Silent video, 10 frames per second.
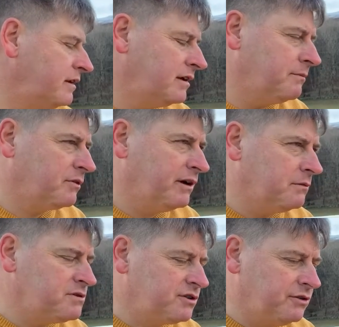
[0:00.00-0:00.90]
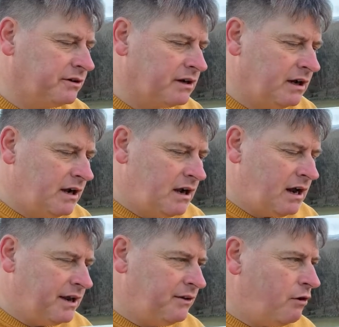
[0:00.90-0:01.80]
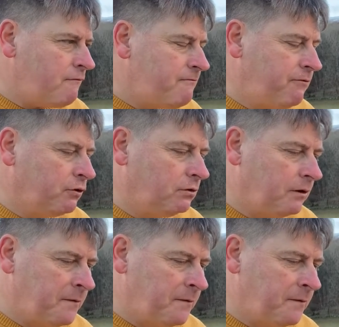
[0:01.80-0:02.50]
they can be quite obscure and not full.